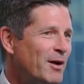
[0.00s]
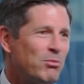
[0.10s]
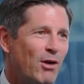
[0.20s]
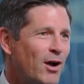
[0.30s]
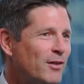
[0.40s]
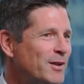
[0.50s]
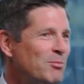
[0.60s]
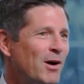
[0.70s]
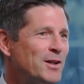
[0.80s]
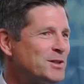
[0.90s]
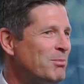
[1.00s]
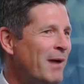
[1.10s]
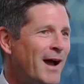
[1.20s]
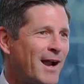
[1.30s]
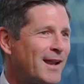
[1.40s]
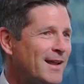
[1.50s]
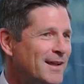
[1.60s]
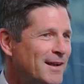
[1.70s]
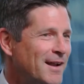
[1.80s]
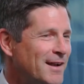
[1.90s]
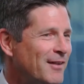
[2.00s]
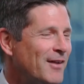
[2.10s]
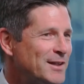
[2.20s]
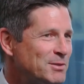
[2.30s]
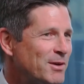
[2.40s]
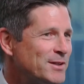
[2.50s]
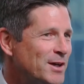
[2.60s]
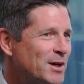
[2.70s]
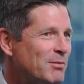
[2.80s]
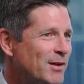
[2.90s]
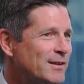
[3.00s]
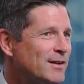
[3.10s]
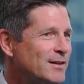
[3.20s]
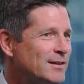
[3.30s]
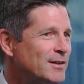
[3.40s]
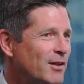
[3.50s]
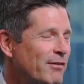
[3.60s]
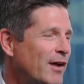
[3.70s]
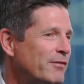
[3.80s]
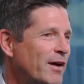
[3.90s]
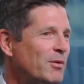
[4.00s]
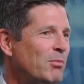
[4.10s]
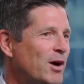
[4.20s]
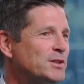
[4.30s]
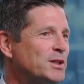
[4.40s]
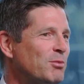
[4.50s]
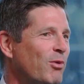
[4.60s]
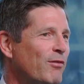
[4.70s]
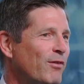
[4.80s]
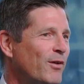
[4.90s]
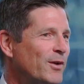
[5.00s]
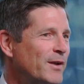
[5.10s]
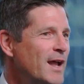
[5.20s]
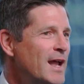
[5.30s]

broccoli and bonds are back, and clients want to talk about the value of having bonds in their portfolio.